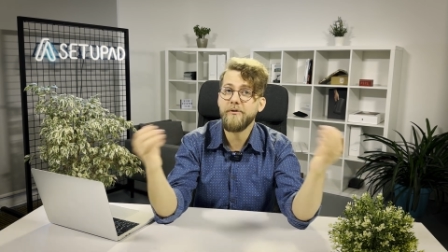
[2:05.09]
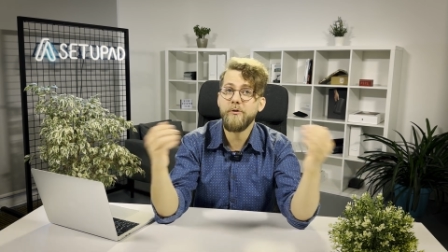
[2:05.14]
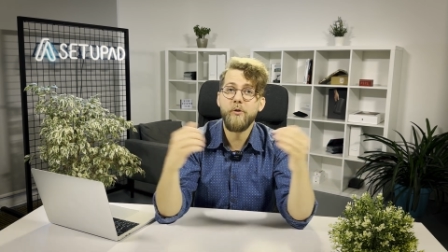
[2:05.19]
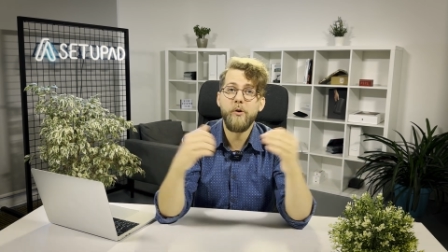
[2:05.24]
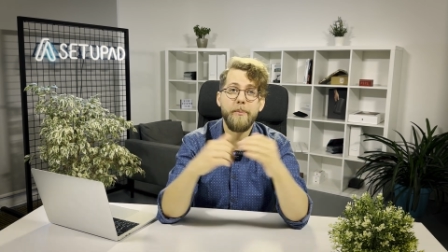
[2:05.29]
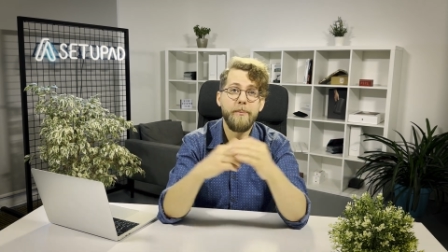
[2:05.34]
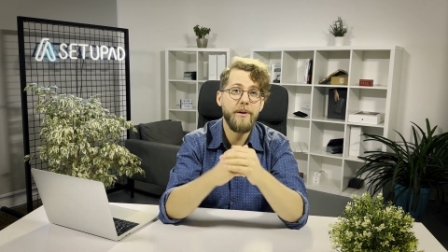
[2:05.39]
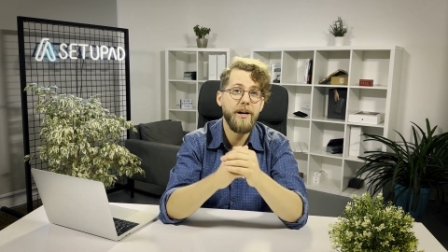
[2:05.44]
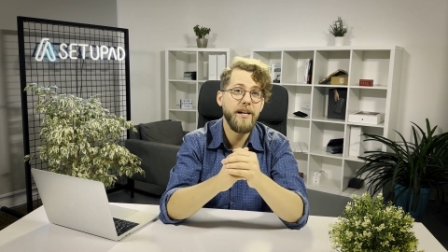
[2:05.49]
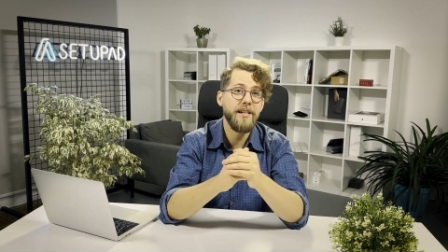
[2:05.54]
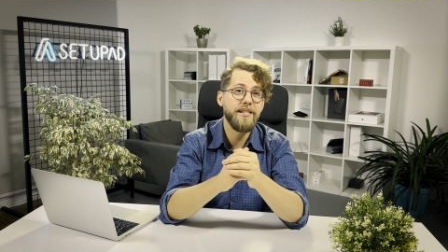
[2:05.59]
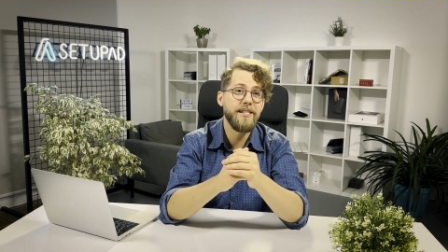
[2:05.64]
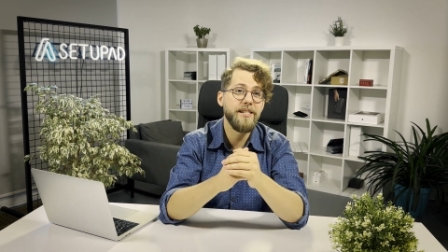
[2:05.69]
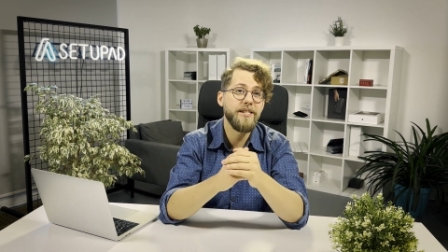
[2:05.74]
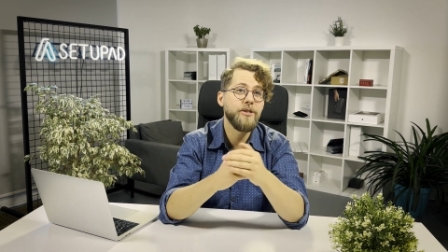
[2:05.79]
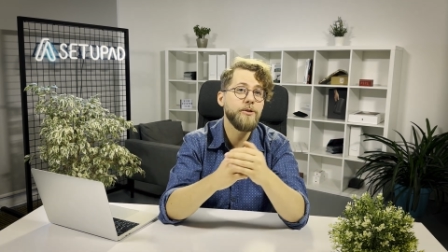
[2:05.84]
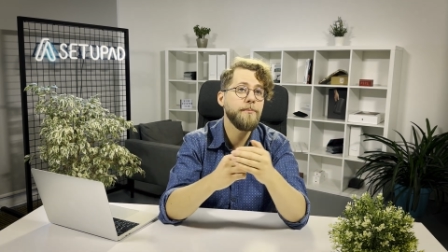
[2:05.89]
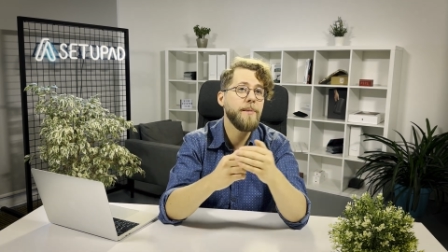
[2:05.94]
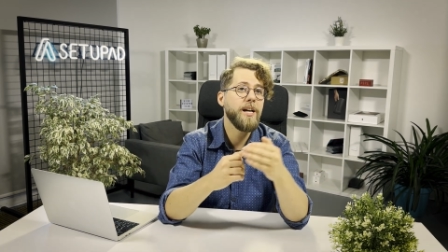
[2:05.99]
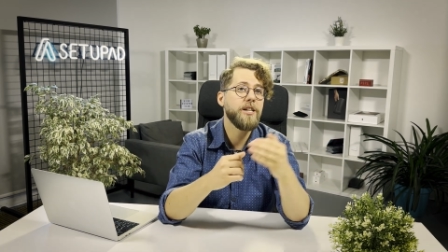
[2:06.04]
floor prices
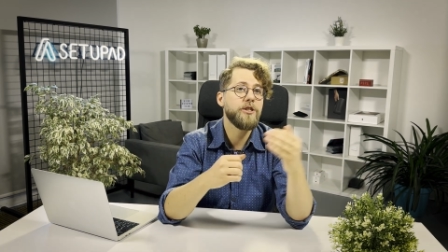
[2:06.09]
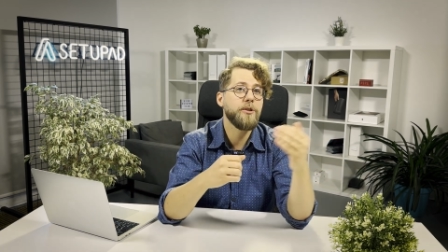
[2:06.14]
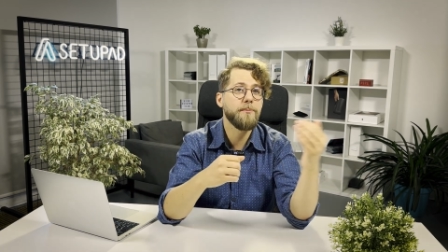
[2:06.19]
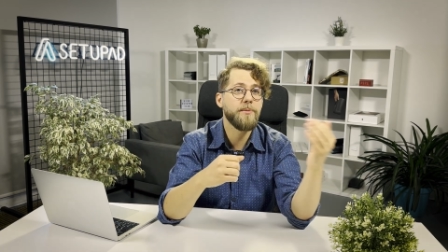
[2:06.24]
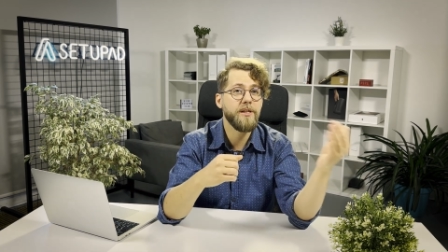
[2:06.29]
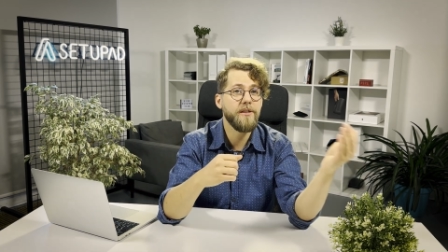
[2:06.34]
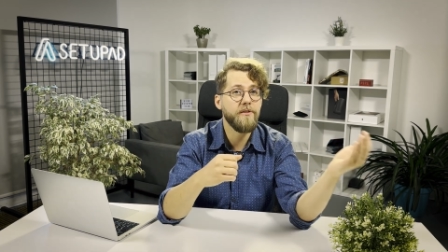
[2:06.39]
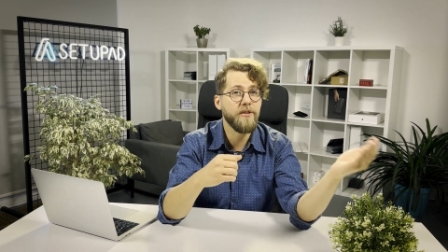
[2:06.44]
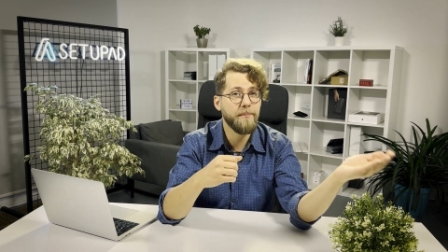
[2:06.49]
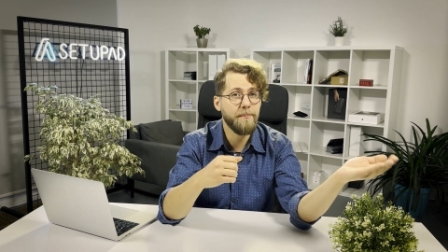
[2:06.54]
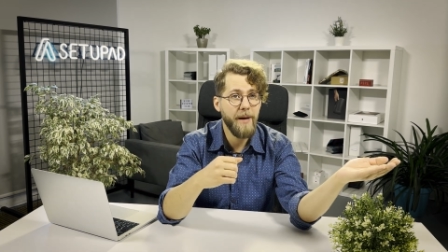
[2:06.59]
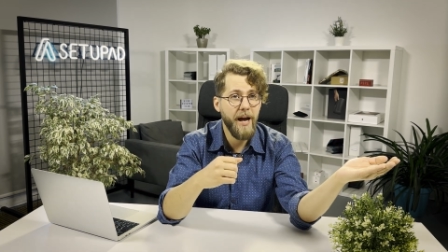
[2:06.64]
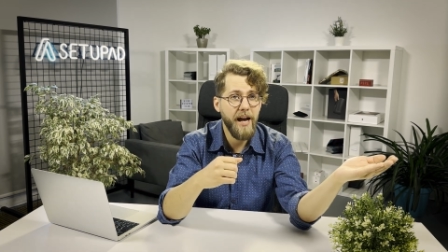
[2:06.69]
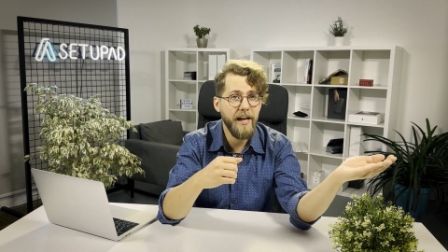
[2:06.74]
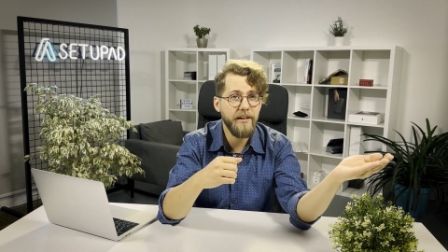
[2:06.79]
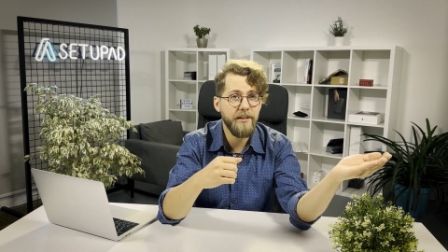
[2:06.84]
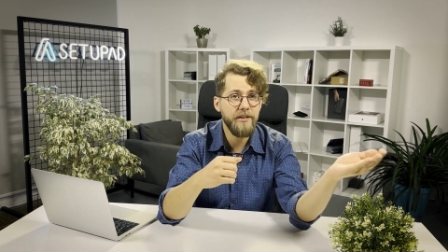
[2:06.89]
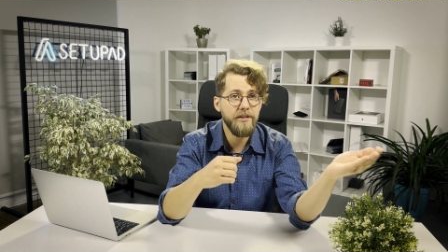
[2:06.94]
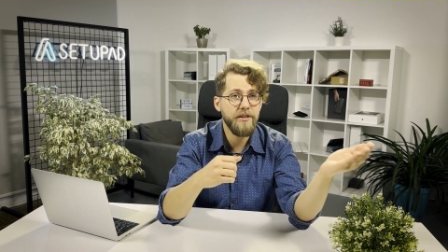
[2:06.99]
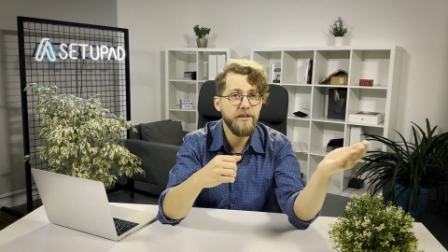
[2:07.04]
to match observed
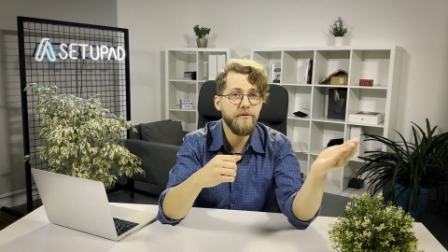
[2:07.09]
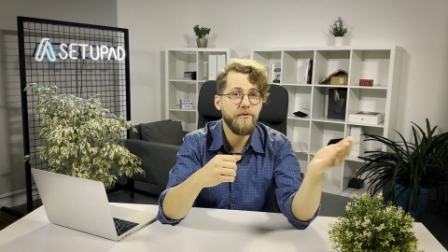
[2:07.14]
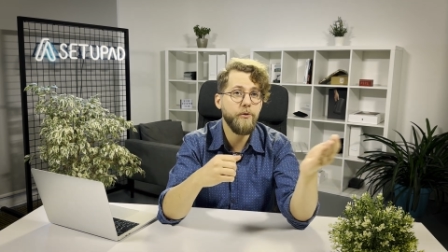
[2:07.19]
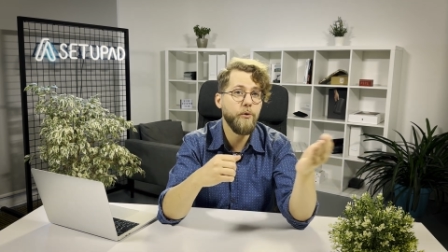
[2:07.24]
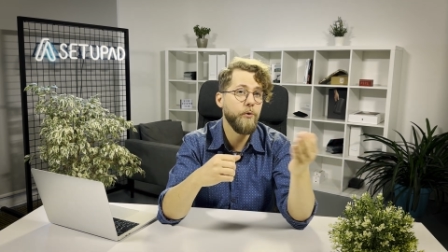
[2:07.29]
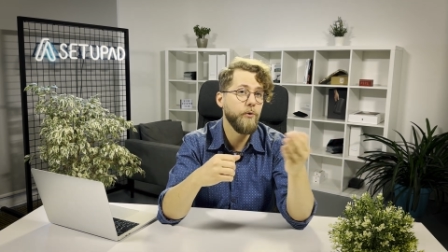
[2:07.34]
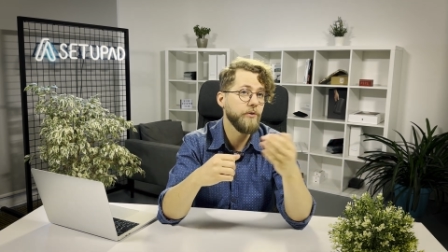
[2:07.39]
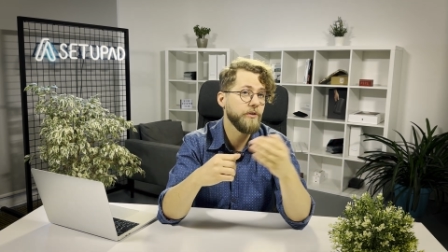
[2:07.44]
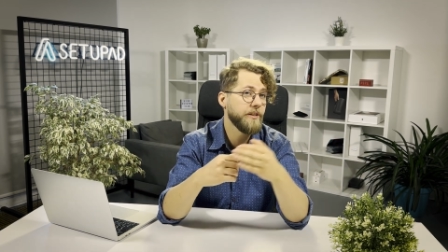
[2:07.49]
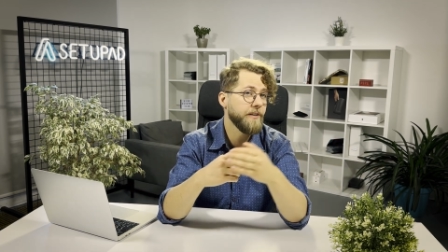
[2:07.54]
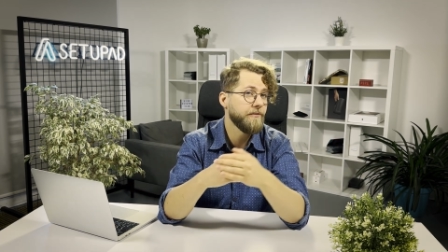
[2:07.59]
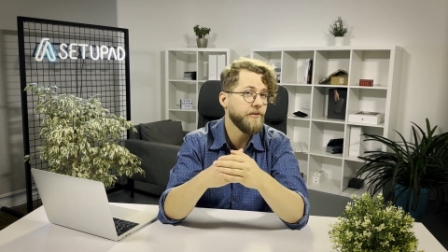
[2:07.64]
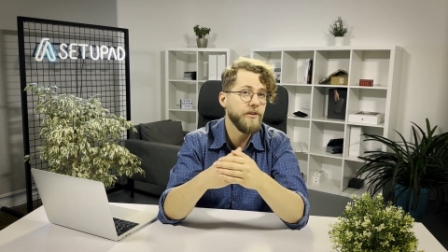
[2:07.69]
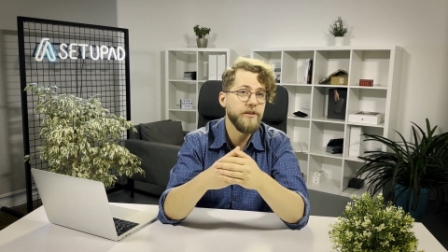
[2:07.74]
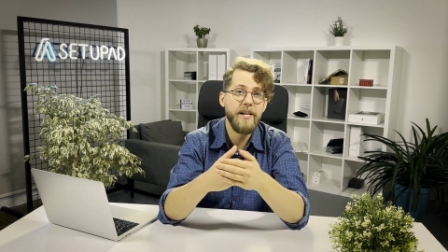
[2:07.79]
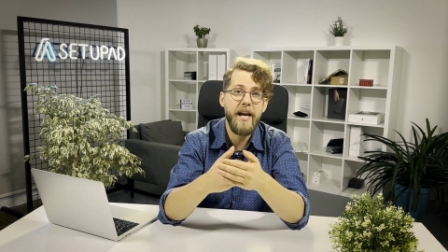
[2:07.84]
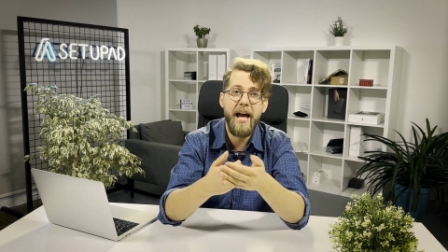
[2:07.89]
patterns for different